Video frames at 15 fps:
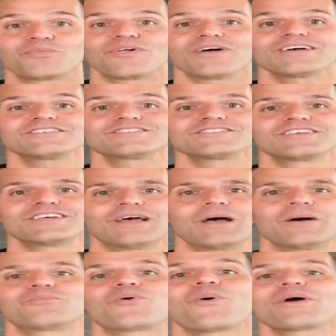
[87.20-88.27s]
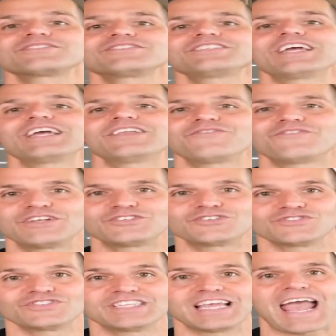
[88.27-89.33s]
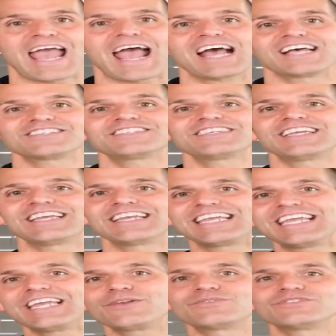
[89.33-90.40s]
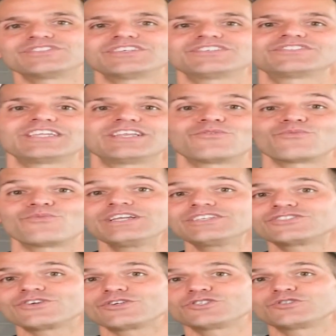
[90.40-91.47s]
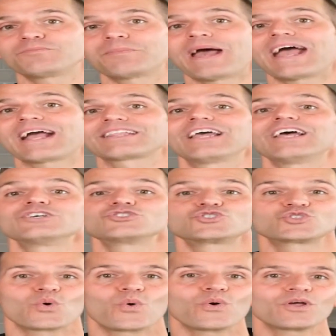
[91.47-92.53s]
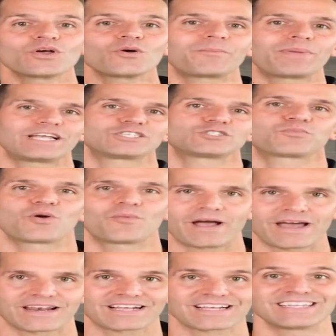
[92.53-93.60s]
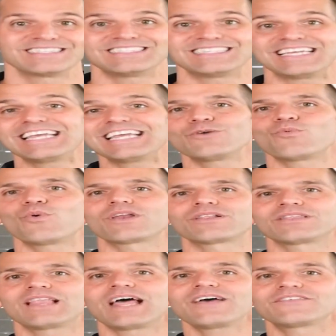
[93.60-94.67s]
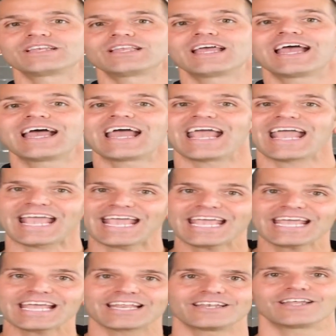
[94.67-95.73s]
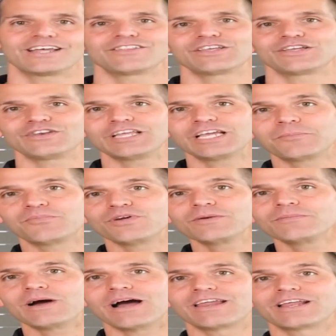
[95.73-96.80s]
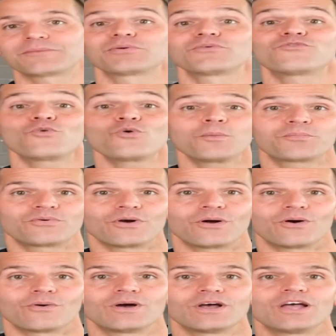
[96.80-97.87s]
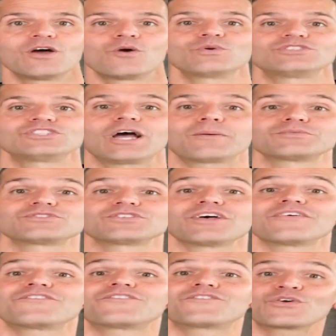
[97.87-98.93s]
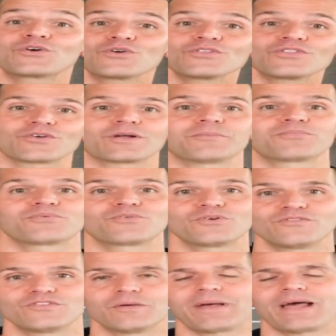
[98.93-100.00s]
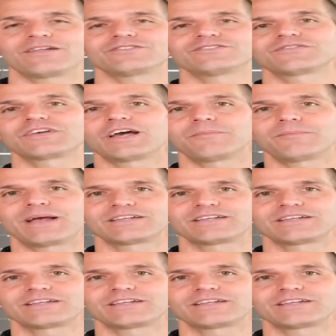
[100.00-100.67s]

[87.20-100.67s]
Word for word: Plus, Pro X10 features the acid and heat resistant, research backed, soil based probiotic DE111 and the unique prebiotic PreforPro, which helps further improve the balance of gut